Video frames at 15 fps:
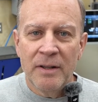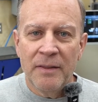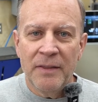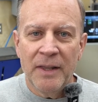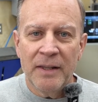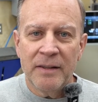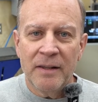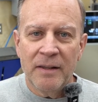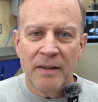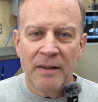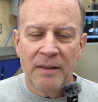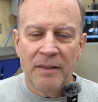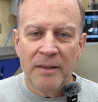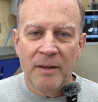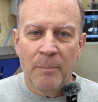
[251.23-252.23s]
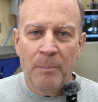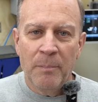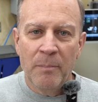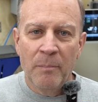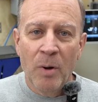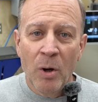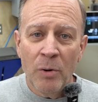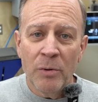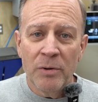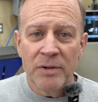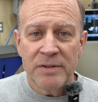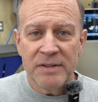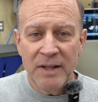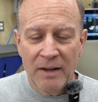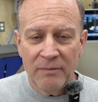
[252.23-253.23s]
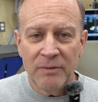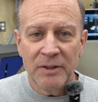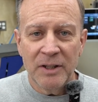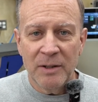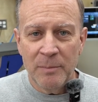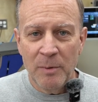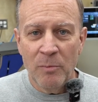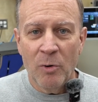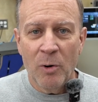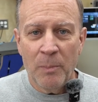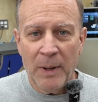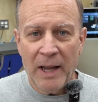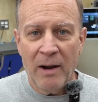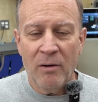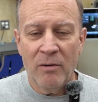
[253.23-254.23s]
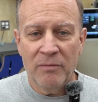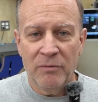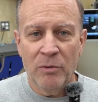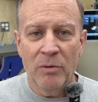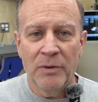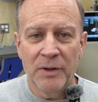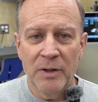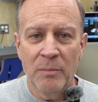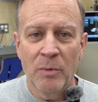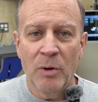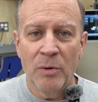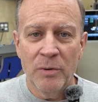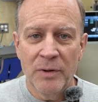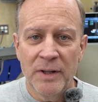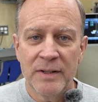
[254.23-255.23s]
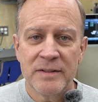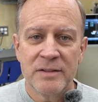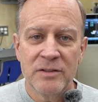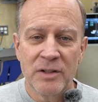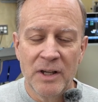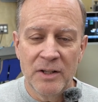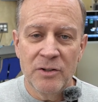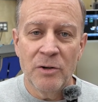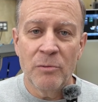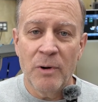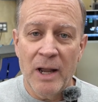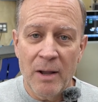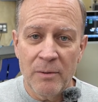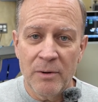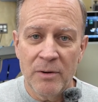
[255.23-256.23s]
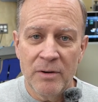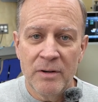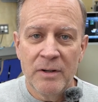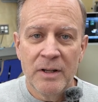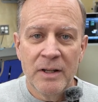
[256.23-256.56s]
that the motor is definitely going to be more powerful than the motor that's in your router.